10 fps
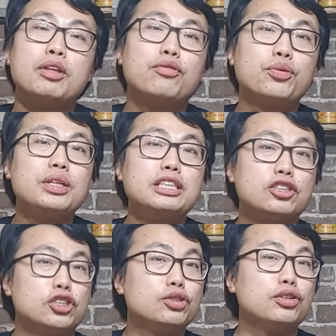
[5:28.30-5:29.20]
the
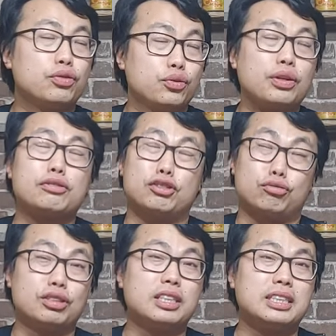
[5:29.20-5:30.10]
fruitiness and juicy fruit flavor is
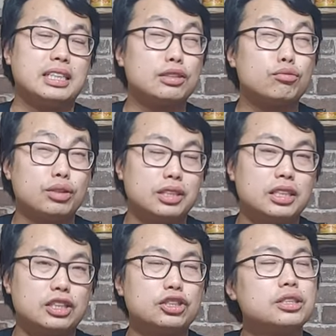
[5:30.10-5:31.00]
really intense and really
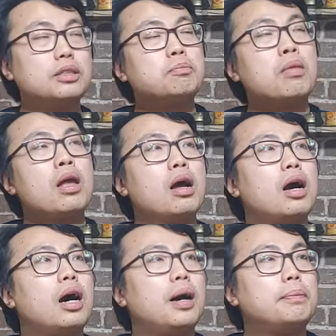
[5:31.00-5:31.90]
delicious.
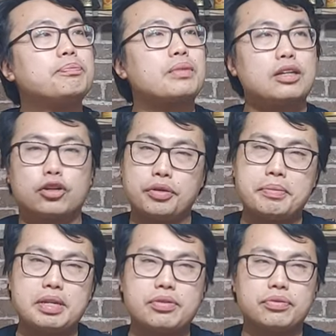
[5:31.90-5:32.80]
Um, the
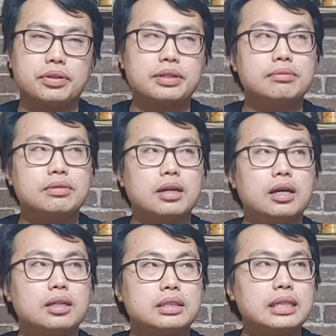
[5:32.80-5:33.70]
creaminess is really
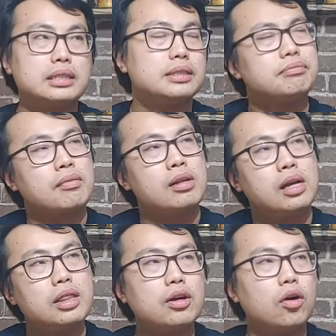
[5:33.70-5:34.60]
uh, tasty.
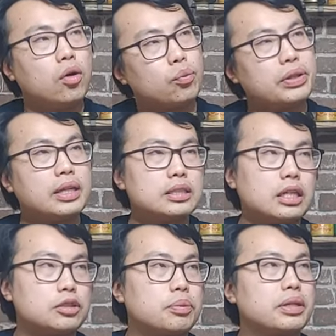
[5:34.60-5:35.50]
And the oat wheat thing
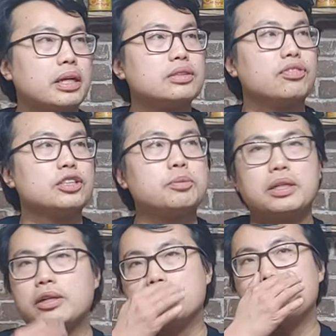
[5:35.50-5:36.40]
is actually pretty nice, fun
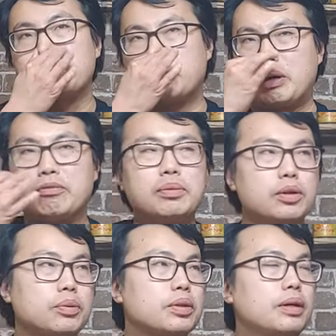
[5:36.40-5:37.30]
spin on like what I'm
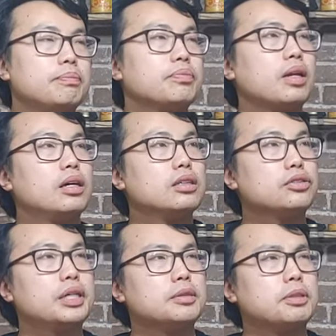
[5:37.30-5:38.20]
familiar with um, uh,
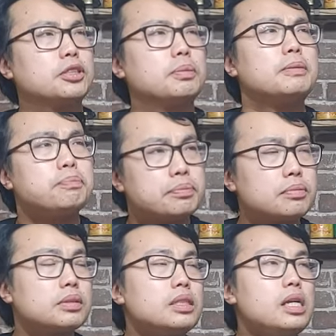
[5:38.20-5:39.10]
Treehouse beers. But
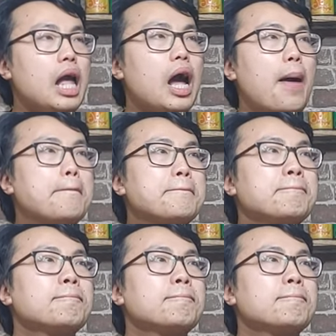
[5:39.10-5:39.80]
um,